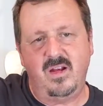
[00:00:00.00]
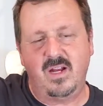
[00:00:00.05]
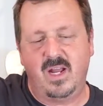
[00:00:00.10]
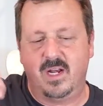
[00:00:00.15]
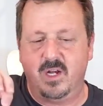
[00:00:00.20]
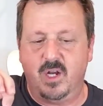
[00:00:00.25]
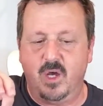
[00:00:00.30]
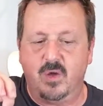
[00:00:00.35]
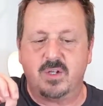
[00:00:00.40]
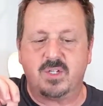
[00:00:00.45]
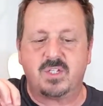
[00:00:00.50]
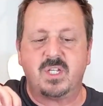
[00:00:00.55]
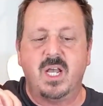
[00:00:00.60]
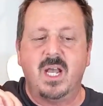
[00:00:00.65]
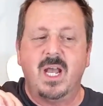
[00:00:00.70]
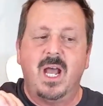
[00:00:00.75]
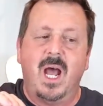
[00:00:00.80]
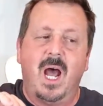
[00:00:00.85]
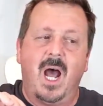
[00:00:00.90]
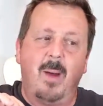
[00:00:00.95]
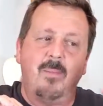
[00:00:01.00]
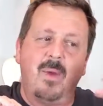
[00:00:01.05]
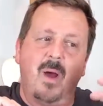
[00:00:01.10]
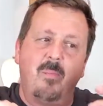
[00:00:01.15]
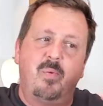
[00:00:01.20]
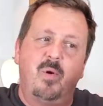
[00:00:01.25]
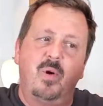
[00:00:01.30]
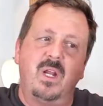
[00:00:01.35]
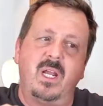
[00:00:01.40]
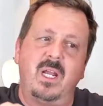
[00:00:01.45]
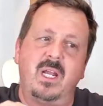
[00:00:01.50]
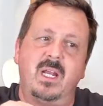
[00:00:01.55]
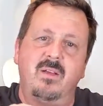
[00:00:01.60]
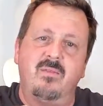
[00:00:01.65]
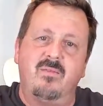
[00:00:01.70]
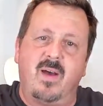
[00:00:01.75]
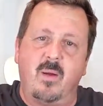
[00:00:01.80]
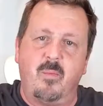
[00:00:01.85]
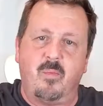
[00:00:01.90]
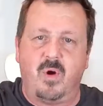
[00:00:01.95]
And notice, I'm not putting any
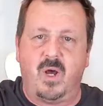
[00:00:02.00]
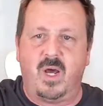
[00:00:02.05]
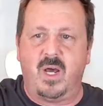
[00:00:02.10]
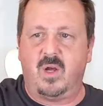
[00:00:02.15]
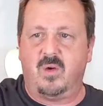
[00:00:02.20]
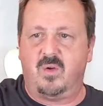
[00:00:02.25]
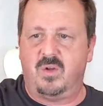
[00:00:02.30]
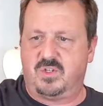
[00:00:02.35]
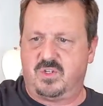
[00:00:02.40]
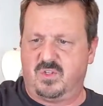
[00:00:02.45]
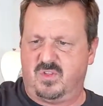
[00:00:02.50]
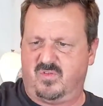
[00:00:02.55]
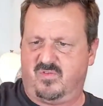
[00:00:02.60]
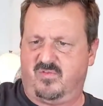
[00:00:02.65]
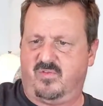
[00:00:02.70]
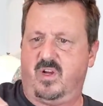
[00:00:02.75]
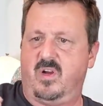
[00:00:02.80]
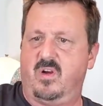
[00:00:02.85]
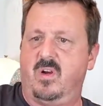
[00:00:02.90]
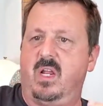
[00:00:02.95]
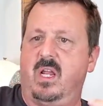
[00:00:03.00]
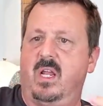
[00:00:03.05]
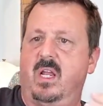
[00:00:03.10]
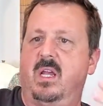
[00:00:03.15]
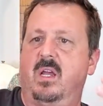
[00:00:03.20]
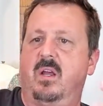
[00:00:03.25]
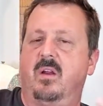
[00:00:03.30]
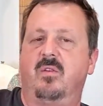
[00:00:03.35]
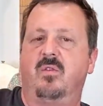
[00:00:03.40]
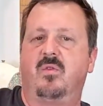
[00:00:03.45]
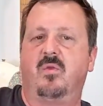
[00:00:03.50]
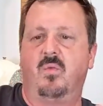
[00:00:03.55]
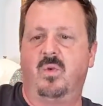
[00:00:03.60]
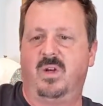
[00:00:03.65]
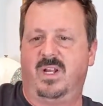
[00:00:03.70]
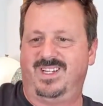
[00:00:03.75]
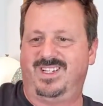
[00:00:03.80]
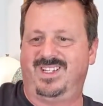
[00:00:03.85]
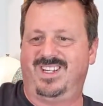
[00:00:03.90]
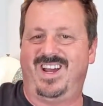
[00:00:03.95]
vibrato until the very end when
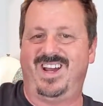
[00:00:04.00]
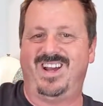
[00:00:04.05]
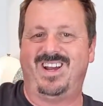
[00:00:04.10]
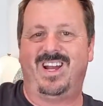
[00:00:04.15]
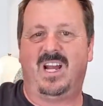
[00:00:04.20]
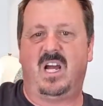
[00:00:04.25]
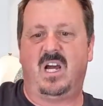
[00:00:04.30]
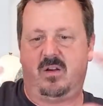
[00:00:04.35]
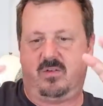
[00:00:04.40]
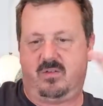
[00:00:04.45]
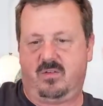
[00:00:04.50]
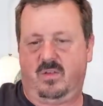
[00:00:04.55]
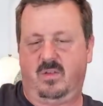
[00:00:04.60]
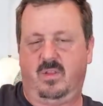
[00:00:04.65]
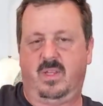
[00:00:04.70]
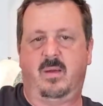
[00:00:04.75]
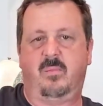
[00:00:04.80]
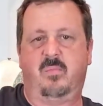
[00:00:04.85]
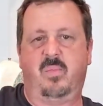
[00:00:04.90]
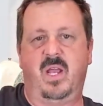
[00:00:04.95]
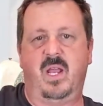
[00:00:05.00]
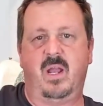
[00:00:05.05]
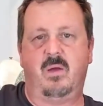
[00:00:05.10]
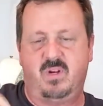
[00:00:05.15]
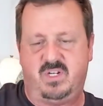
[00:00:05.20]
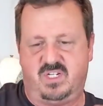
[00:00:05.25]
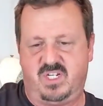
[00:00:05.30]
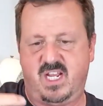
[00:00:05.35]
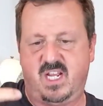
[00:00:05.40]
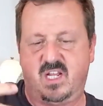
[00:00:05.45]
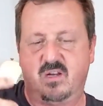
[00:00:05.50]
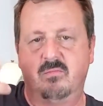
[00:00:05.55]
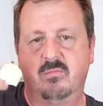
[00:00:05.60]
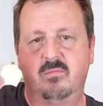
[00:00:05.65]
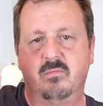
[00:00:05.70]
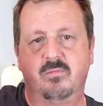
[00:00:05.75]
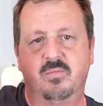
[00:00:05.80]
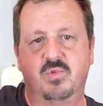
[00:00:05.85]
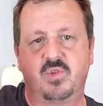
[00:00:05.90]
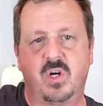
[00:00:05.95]
I tag out that pain. When I take it
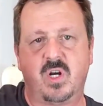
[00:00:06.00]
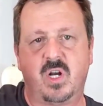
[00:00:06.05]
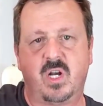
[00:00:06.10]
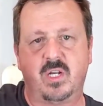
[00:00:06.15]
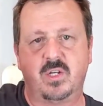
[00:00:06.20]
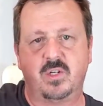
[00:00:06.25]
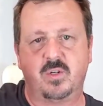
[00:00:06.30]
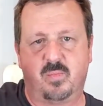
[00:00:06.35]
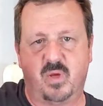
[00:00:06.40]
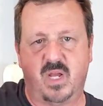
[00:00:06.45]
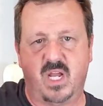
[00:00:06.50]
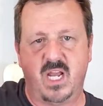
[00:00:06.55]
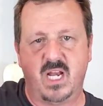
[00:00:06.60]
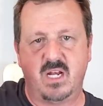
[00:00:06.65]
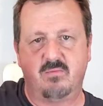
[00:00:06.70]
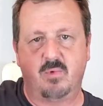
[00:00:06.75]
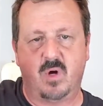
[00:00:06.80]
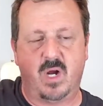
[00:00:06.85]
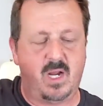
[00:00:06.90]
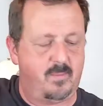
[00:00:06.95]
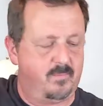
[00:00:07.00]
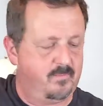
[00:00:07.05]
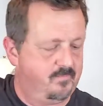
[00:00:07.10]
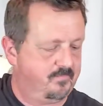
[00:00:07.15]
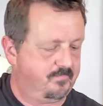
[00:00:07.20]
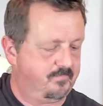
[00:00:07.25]
and turn it into pain, right?